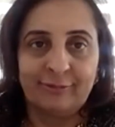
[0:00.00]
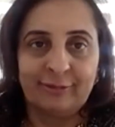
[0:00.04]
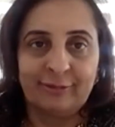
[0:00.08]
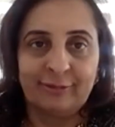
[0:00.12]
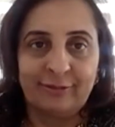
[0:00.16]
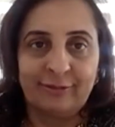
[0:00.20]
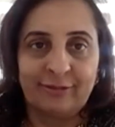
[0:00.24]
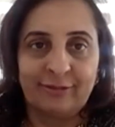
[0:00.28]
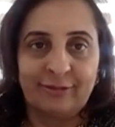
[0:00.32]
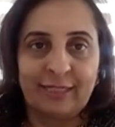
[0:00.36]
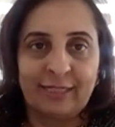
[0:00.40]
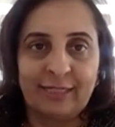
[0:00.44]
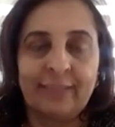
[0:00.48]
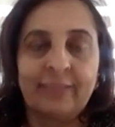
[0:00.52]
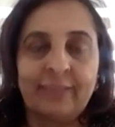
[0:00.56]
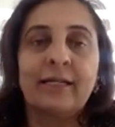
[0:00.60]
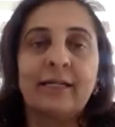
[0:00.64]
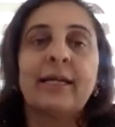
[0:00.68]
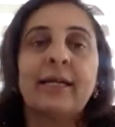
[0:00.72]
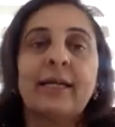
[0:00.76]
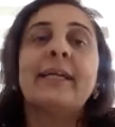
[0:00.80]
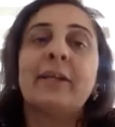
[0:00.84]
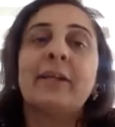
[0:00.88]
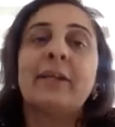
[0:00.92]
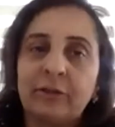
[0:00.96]
right?
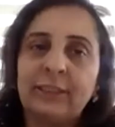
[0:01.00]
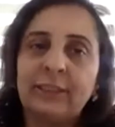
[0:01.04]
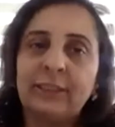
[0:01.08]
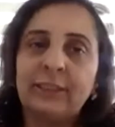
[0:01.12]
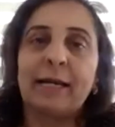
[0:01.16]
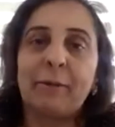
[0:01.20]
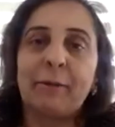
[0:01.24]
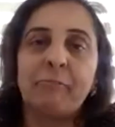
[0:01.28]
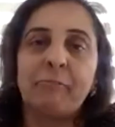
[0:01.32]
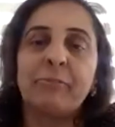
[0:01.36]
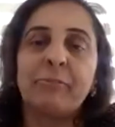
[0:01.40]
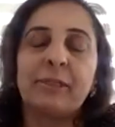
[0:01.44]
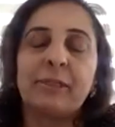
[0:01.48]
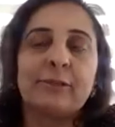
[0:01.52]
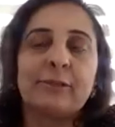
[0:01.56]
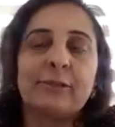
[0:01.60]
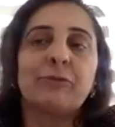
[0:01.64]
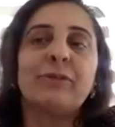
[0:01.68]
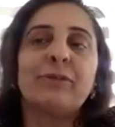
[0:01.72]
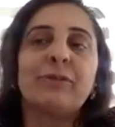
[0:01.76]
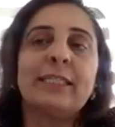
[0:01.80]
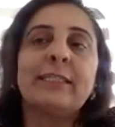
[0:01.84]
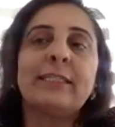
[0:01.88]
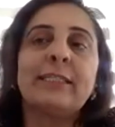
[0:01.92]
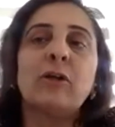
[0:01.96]
In a temple. So
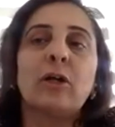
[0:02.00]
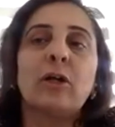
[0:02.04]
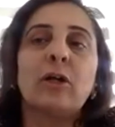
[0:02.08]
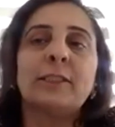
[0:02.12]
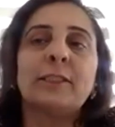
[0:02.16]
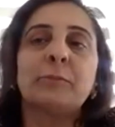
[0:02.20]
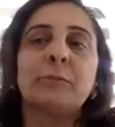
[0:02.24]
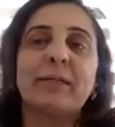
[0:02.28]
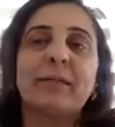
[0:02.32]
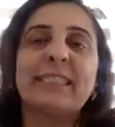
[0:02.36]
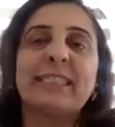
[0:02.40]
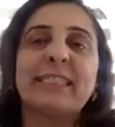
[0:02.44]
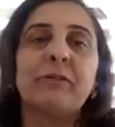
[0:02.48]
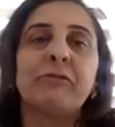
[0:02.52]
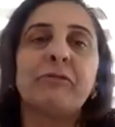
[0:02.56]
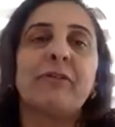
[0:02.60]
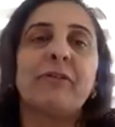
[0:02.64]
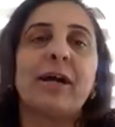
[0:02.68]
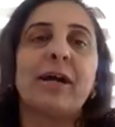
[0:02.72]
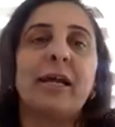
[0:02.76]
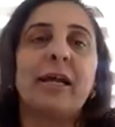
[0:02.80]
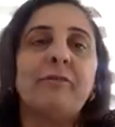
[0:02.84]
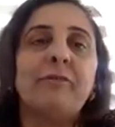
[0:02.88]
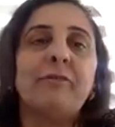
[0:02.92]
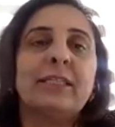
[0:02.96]
we did not
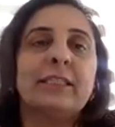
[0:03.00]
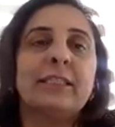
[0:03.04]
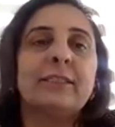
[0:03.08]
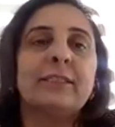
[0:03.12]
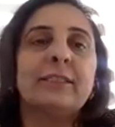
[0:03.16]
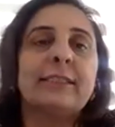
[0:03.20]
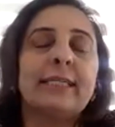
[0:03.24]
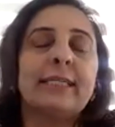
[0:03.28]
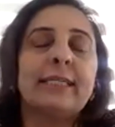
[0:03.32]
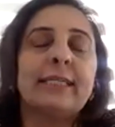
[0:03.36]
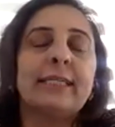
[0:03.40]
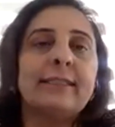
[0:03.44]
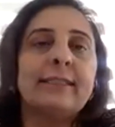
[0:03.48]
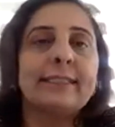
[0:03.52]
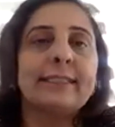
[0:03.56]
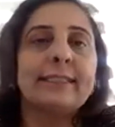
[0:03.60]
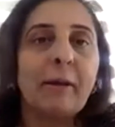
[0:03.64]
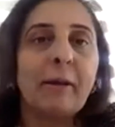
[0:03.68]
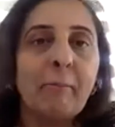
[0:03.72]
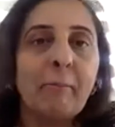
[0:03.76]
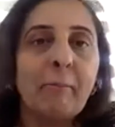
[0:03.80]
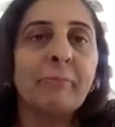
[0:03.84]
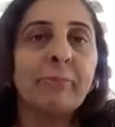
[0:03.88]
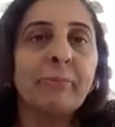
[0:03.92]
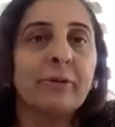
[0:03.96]
specify, we just said
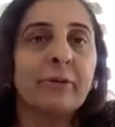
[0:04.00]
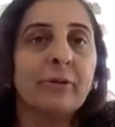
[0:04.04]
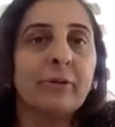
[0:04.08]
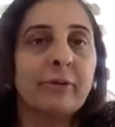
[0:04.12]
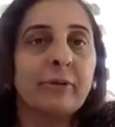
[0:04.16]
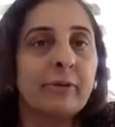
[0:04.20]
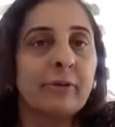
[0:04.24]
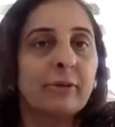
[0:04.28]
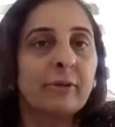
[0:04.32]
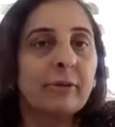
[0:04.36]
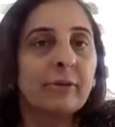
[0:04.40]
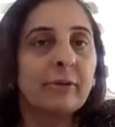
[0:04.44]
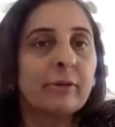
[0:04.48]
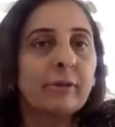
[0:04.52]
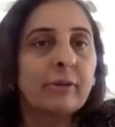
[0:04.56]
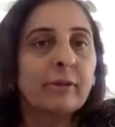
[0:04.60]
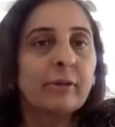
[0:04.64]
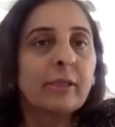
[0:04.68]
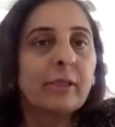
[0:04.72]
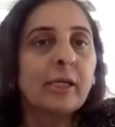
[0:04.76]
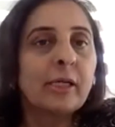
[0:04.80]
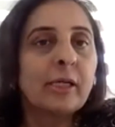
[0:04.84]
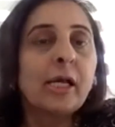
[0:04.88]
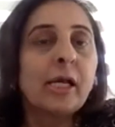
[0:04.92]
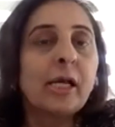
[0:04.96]
temple.
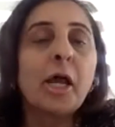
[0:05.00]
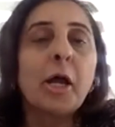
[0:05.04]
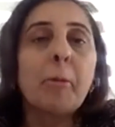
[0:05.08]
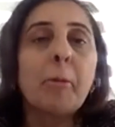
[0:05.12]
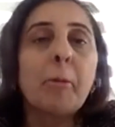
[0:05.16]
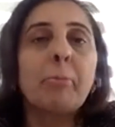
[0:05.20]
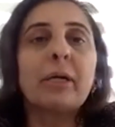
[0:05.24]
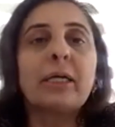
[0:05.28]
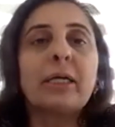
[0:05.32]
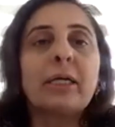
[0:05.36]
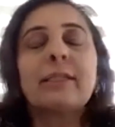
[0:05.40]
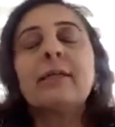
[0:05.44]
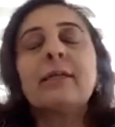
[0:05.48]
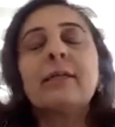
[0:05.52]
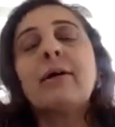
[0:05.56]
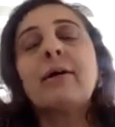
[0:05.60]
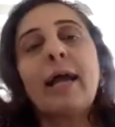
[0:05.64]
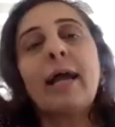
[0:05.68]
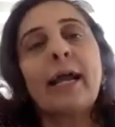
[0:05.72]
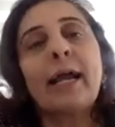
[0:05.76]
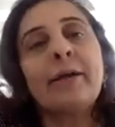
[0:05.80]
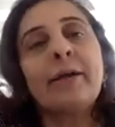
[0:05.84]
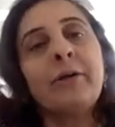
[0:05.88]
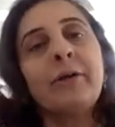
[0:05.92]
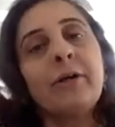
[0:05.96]
But the
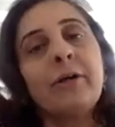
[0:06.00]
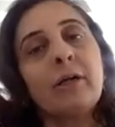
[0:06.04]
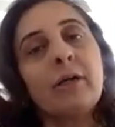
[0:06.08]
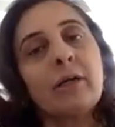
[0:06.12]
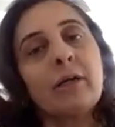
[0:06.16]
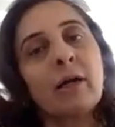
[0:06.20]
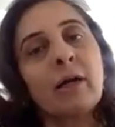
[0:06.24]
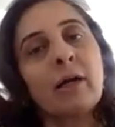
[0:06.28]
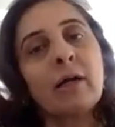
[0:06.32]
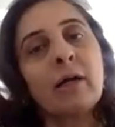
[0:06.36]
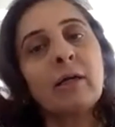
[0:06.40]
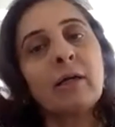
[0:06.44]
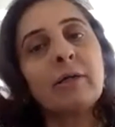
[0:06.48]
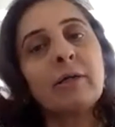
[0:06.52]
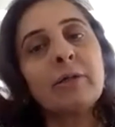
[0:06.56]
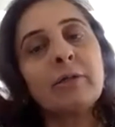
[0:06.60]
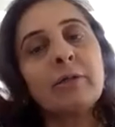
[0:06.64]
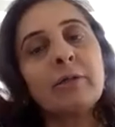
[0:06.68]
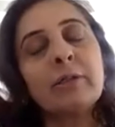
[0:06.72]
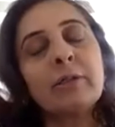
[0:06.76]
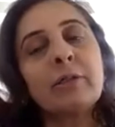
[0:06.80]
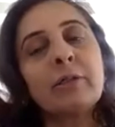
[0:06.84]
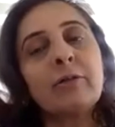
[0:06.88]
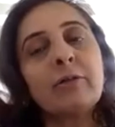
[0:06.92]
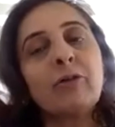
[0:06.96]

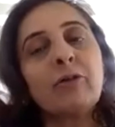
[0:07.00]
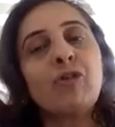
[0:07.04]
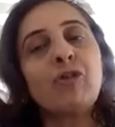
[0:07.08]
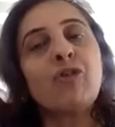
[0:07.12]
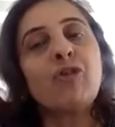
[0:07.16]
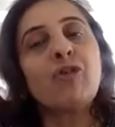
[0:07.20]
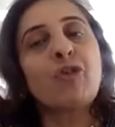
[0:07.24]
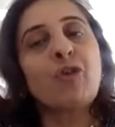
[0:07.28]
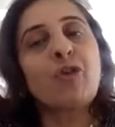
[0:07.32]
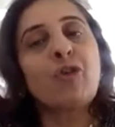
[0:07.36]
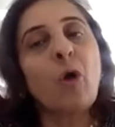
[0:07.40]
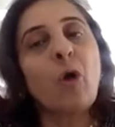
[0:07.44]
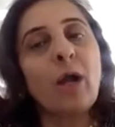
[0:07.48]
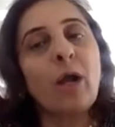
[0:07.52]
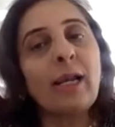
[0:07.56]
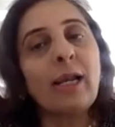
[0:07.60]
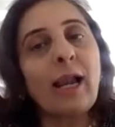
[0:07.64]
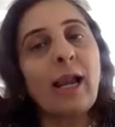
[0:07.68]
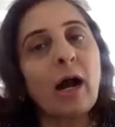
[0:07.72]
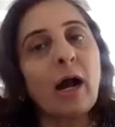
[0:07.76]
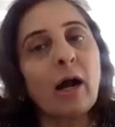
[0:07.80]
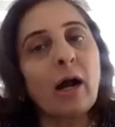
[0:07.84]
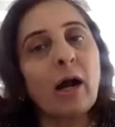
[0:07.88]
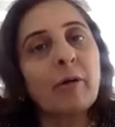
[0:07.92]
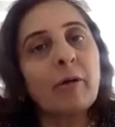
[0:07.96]
entire troll
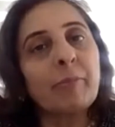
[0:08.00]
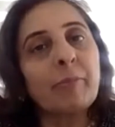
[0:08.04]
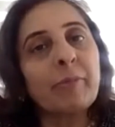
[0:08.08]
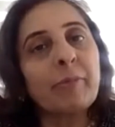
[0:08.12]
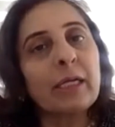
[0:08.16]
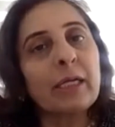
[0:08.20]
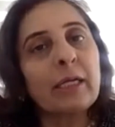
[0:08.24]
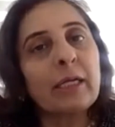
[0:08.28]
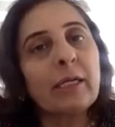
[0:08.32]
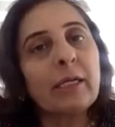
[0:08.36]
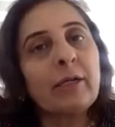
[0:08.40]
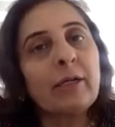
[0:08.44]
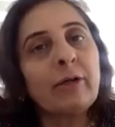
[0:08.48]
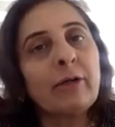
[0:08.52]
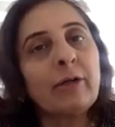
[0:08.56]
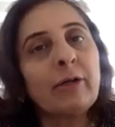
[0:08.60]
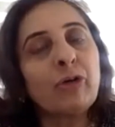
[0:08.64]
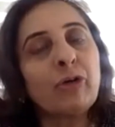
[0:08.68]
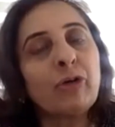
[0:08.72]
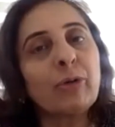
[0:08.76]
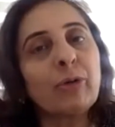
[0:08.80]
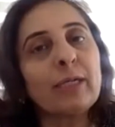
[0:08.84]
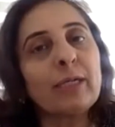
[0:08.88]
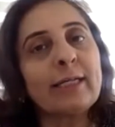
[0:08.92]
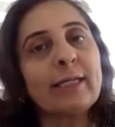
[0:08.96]
army
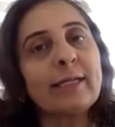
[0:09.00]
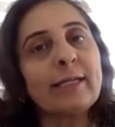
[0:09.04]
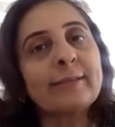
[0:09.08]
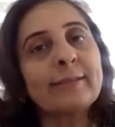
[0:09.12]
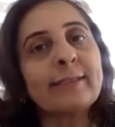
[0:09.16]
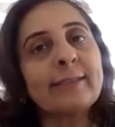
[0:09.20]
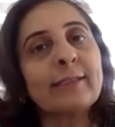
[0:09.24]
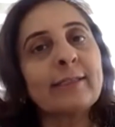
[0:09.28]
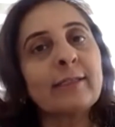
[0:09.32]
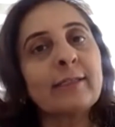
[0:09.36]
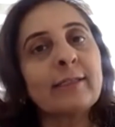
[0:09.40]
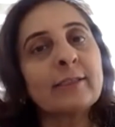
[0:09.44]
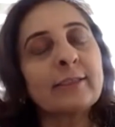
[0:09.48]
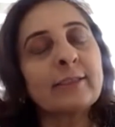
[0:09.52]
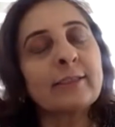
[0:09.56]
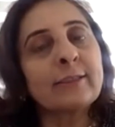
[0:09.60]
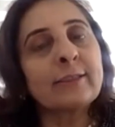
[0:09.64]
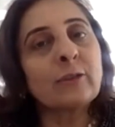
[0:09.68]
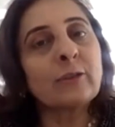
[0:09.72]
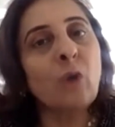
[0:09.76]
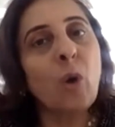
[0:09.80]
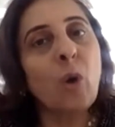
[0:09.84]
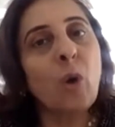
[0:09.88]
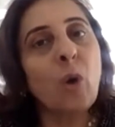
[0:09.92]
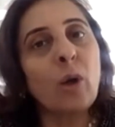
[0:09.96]
took it as an
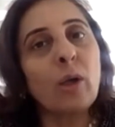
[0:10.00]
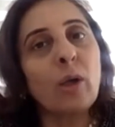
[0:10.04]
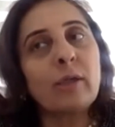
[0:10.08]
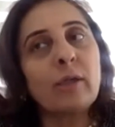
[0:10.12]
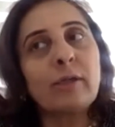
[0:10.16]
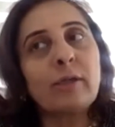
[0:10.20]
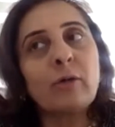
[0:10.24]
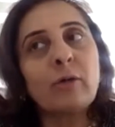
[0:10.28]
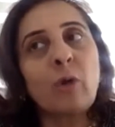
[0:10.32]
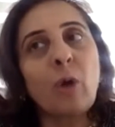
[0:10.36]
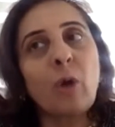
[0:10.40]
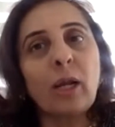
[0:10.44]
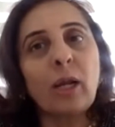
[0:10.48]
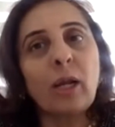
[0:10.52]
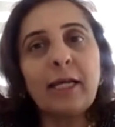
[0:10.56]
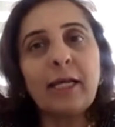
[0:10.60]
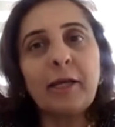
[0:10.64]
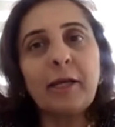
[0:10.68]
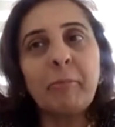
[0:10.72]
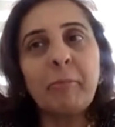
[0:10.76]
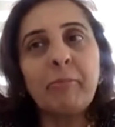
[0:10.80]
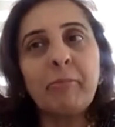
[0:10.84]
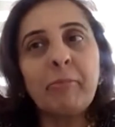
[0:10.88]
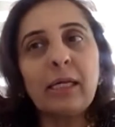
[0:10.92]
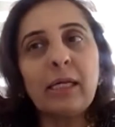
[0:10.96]
assault,
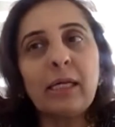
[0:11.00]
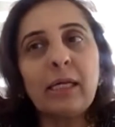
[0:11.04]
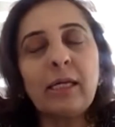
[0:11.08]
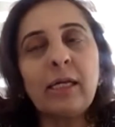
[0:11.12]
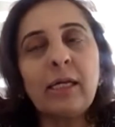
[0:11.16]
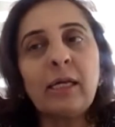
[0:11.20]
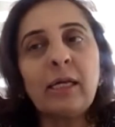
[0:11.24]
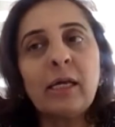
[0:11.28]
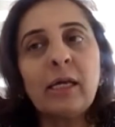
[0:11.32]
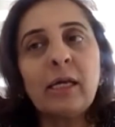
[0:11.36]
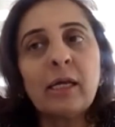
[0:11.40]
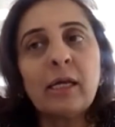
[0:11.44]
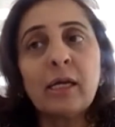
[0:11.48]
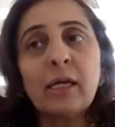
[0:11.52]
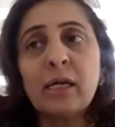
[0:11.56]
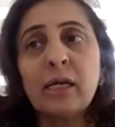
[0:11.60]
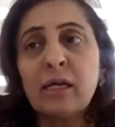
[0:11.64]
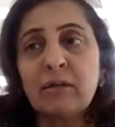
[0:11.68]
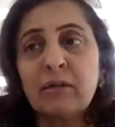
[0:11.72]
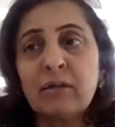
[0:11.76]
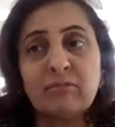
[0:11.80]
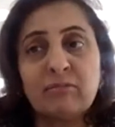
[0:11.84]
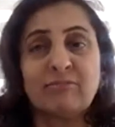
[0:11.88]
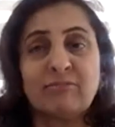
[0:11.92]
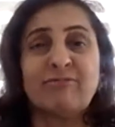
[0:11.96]
calling me
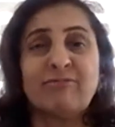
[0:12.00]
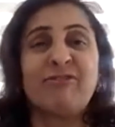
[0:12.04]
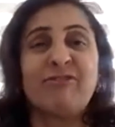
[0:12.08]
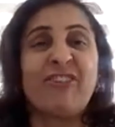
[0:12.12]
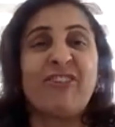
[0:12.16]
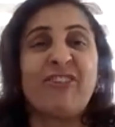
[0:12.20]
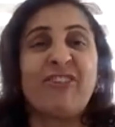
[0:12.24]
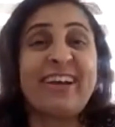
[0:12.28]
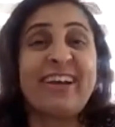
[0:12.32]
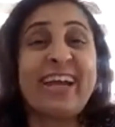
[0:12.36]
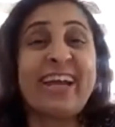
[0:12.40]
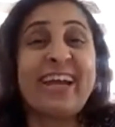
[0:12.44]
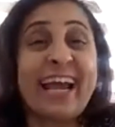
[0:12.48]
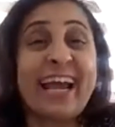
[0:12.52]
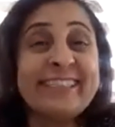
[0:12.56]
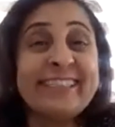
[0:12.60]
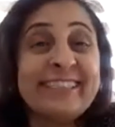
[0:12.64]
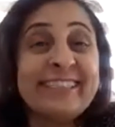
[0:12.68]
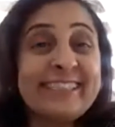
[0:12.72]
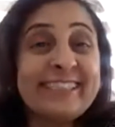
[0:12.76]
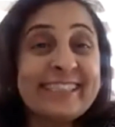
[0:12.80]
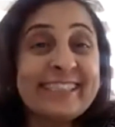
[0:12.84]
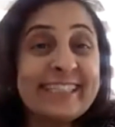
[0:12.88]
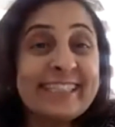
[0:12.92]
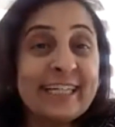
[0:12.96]
very
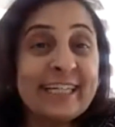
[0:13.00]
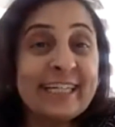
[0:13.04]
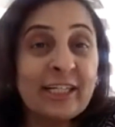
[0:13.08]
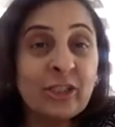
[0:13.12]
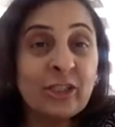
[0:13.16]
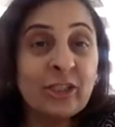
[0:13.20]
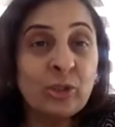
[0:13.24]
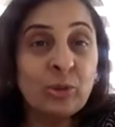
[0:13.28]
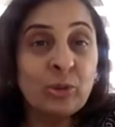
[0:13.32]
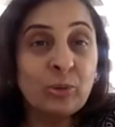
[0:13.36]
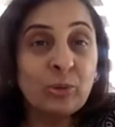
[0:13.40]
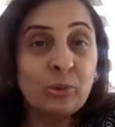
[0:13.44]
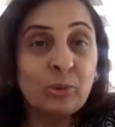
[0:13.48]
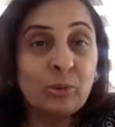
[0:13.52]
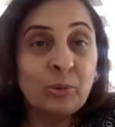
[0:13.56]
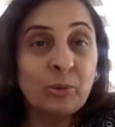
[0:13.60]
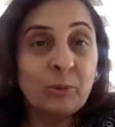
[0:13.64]
anti-Hindu,